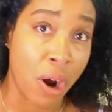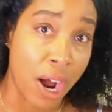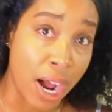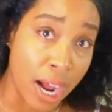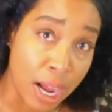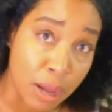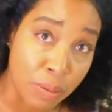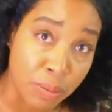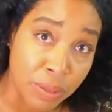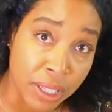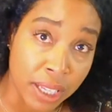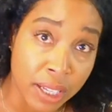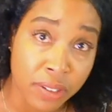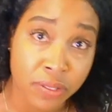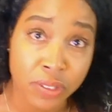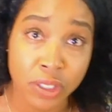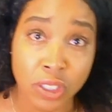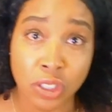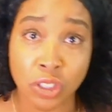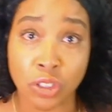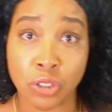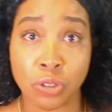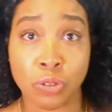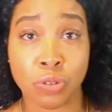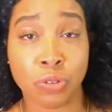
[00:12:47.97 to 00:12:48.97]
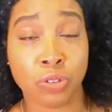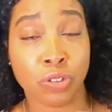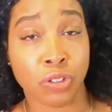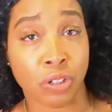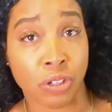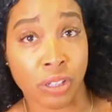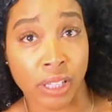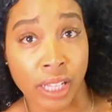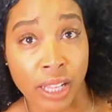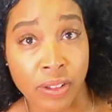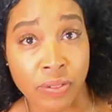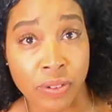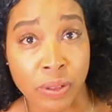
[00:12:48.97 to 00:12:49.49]
i'm loving you
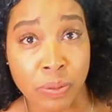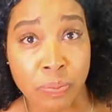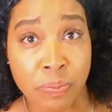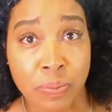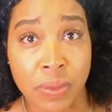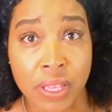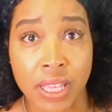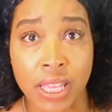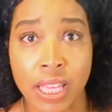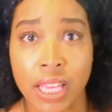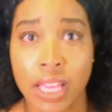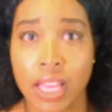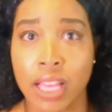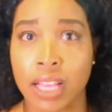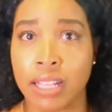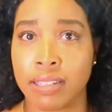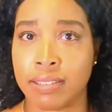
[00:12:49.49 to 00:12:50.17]
you're loving me